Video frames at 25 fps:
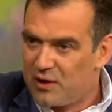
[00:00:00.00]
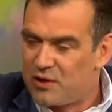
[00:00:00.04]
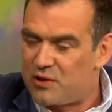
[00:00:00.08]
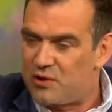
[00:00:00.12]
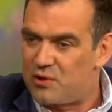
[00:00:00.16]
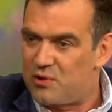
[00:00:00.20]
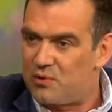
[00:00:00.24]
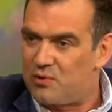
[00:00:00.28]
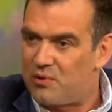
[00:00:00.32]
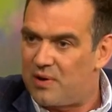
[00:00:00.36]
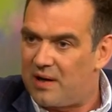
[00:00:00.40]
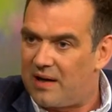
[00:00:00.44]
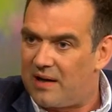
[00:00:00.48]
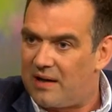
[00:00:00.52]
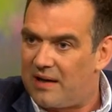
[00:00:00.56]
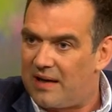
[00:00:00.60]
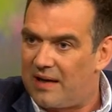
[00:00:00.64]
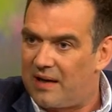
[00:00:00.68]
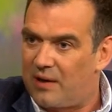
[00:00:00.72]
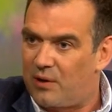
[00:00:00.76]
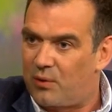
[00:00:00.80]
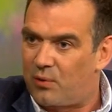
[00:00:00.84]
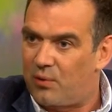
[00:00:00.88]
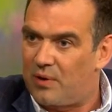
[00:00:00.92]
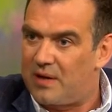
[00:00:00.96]
to
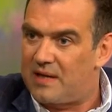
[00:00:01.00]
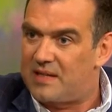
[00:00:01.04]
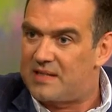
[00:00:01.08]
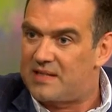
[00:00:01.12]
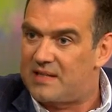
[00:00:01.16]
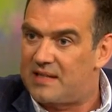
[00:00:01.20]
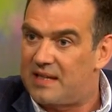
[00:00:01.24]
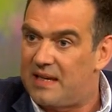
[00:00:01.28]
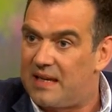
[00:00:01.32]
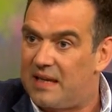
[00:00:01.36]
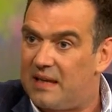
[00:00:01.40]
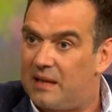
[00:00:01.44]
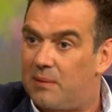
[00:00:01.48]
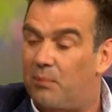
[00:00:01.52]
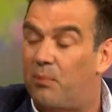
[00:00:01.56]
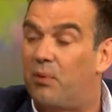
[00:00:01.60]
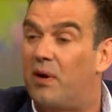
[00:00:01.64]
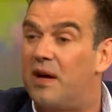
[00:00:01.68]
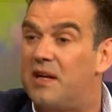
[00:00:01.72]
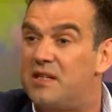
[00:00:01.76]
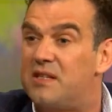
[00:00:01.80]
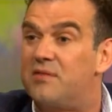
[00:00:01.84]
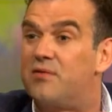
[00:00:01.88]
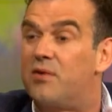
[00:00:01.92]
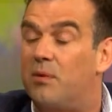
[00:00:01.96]
increase the
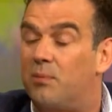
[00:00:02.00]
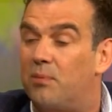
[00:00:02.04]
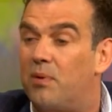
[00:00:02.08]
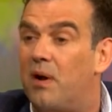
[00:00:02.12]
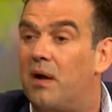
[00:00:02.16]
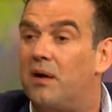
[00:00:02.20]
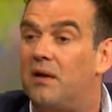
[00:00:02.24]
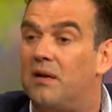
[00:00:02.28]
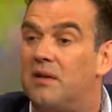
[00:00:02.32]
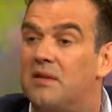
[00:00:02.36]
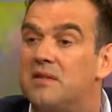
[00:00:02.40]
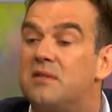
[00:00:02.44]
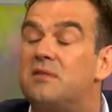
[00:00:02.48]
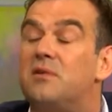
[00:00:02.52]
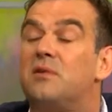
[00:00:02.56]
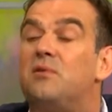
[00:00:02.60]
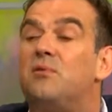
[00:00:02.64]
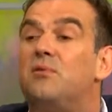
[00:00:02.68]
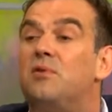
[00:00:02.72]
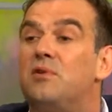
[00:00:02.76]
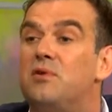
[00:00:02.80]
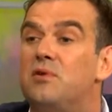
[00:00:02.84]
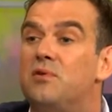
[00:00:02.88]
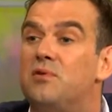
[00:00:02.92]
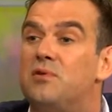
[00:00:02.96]
price of your product, because it's
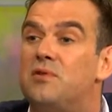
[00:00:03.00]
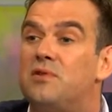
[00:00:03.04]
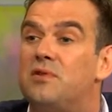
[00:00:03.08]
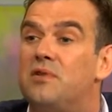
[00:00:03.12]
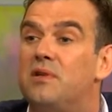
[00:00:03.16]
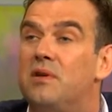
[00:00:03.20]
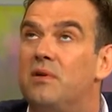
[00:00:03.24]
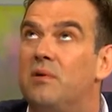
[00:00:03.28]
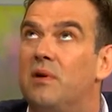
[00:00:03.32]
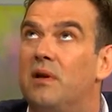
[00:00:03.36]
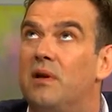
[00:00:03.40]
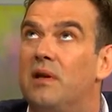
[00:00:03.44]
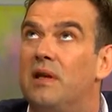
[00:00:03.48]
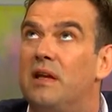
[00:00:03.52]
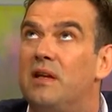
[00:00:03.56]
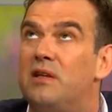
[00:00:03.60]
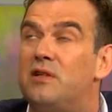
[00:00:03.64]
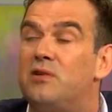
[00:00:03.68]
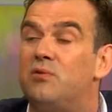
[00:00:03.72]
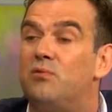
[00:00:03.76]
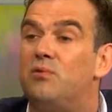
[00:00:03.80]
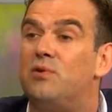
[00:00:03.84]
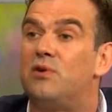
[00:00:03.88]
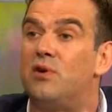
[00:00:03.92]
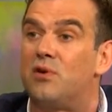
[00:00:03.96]
going to lead
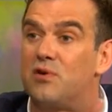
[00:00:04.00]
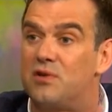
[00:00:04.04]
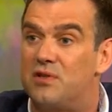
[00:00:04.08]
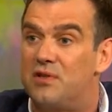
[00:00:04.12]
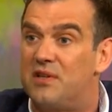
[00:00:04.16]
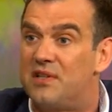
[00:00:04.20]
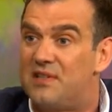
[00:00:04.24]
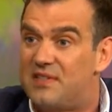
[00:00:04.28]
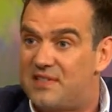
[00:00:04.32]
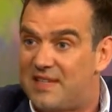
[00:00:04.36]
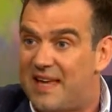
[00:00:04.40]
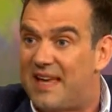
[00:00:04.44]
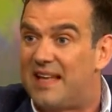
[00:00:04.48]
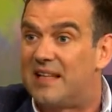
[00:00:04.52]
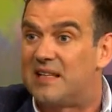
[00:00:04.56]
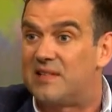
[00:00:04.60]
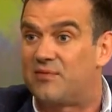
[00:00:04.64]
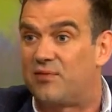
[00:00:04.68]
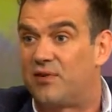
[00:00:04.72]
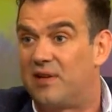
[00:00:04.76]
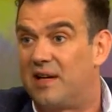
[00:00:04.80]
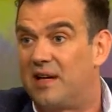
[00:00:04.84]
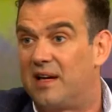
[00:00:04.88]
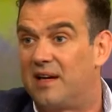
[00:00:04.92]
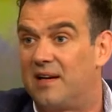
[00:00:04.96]
to reduction in sales
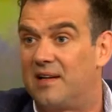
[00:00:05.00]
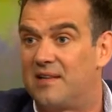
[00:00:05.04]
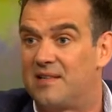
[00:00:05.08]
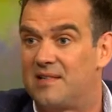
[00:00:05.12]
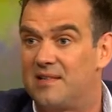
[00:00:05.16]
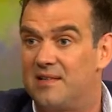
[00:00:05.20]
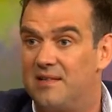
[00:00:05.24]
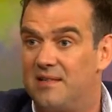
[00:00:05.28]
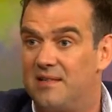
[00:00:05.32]
for you guys.